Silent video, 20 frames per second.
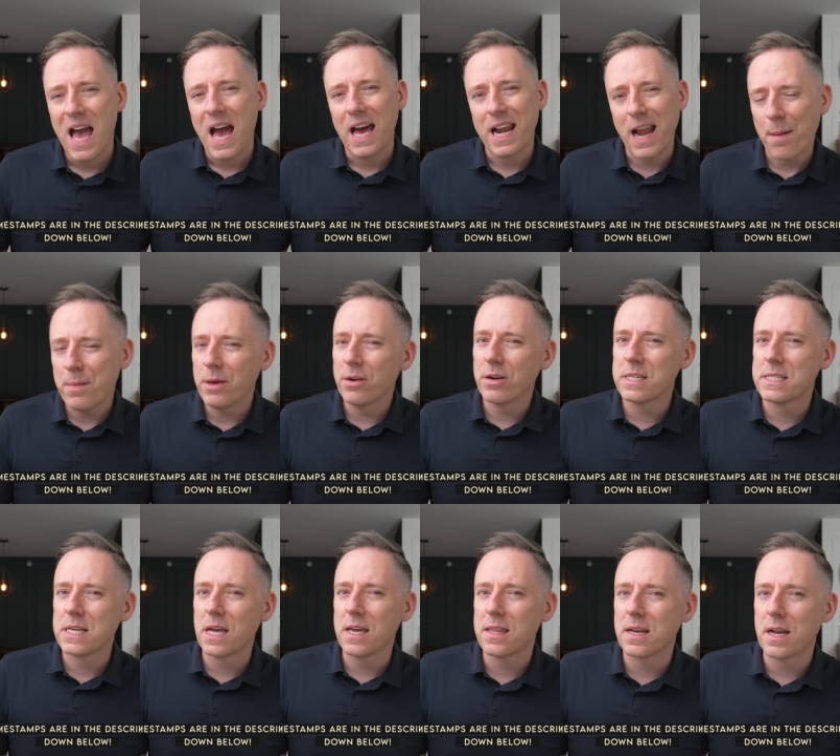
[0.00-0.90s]
And I'm here to
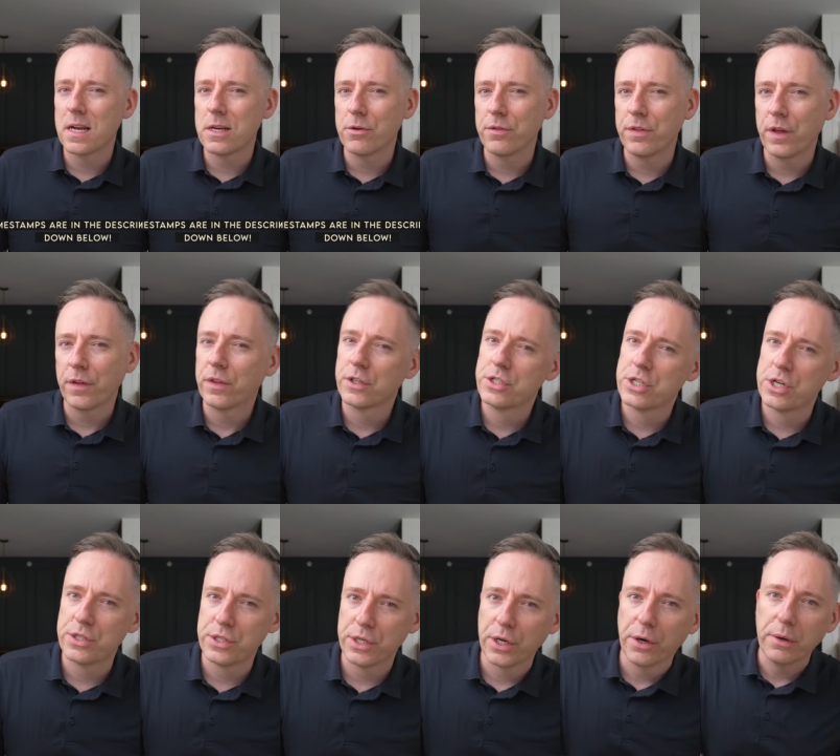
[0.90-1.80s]
tell you that I don't think that
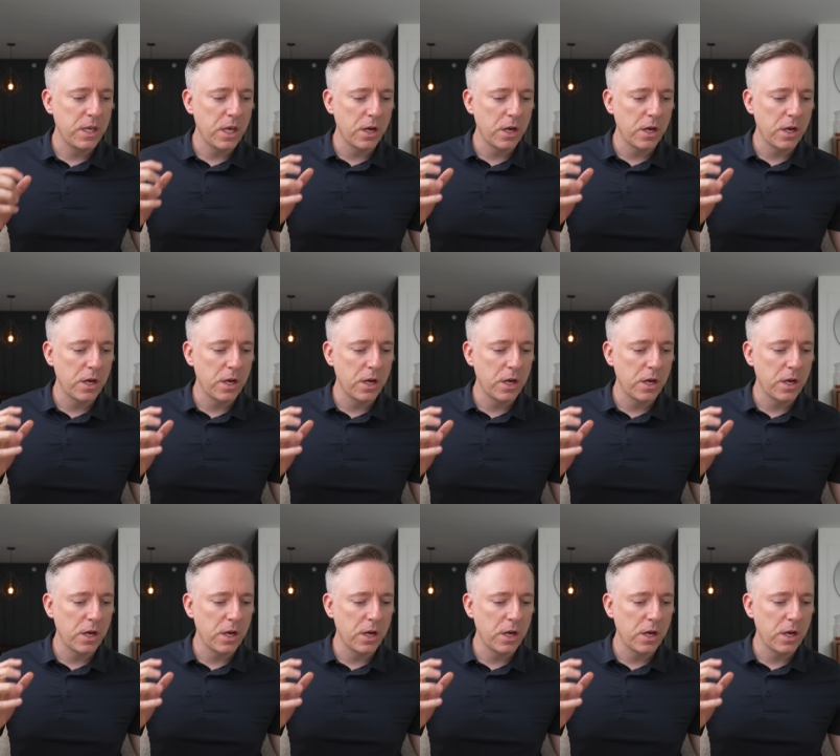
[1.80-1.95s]
you do.